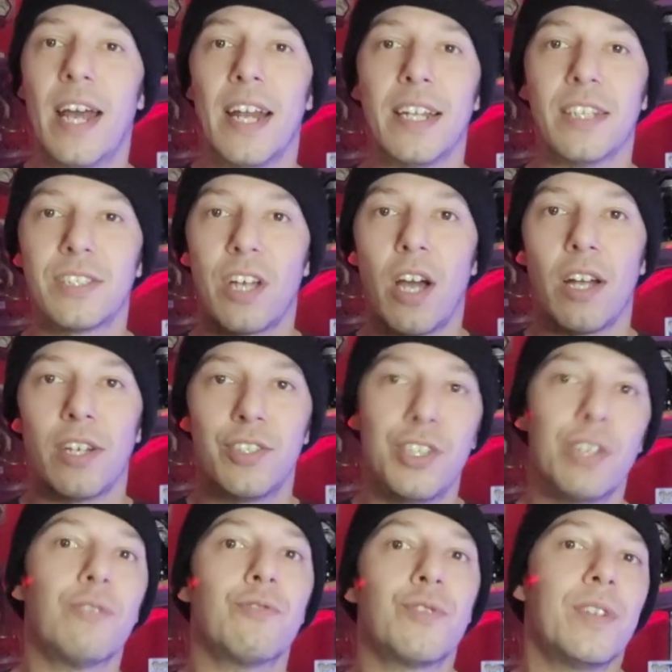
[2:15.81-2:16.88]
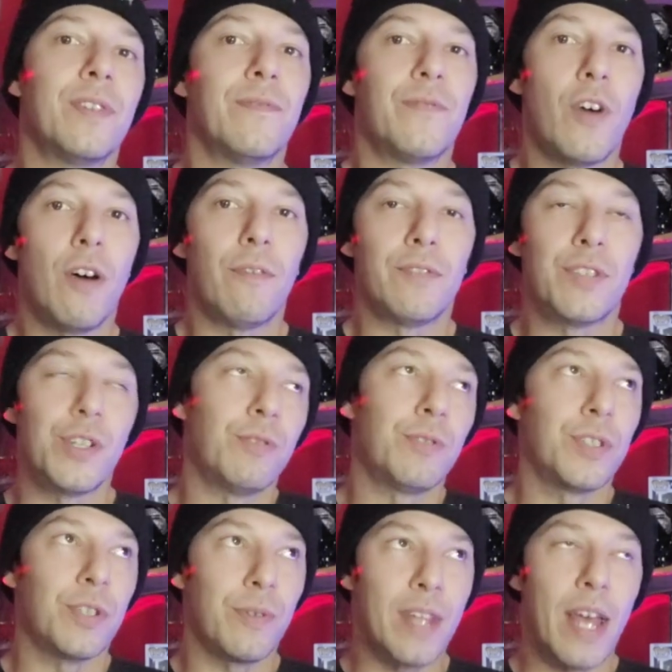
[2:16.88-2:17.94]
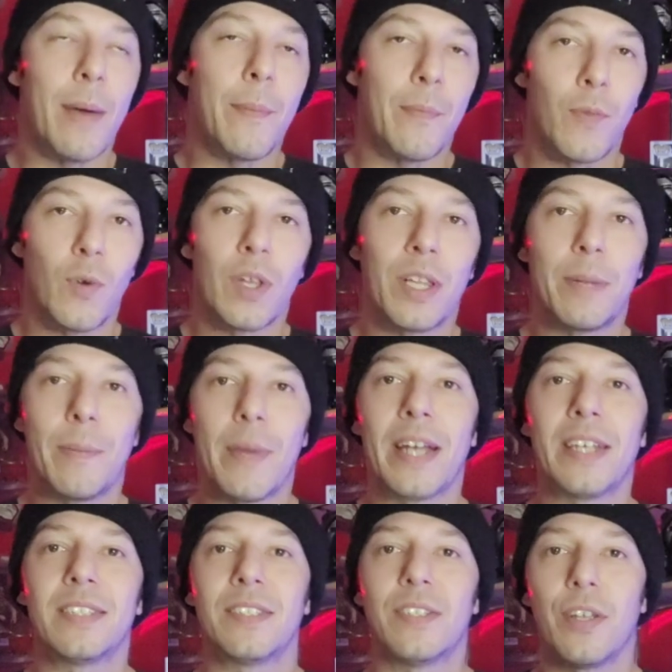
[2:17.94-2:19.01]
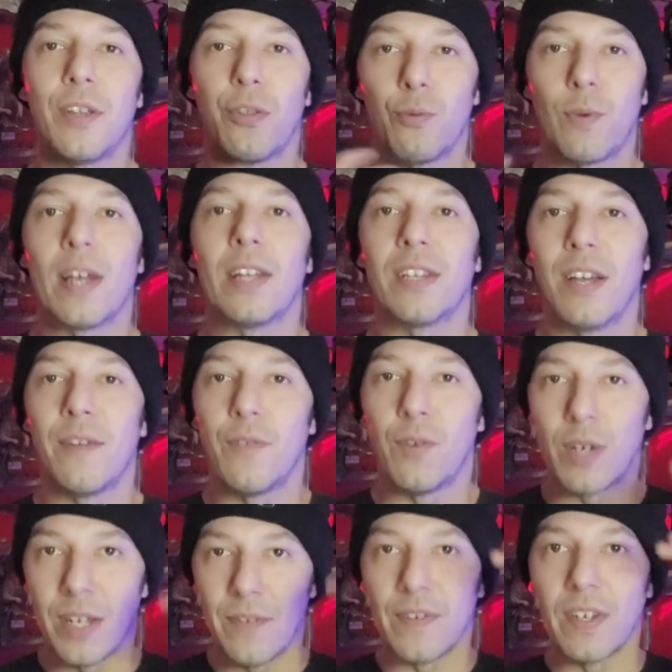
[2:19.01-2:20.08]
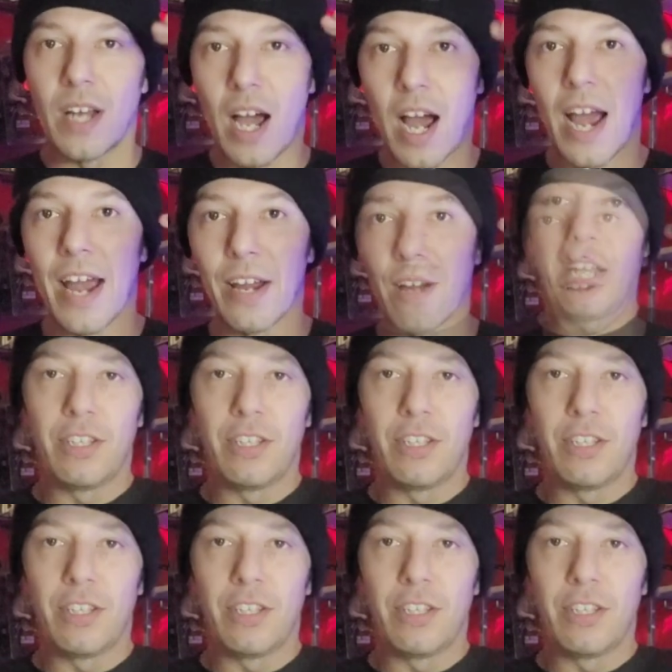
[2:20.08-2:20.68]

and it's got children involved too, so that really makes the threat level even higher.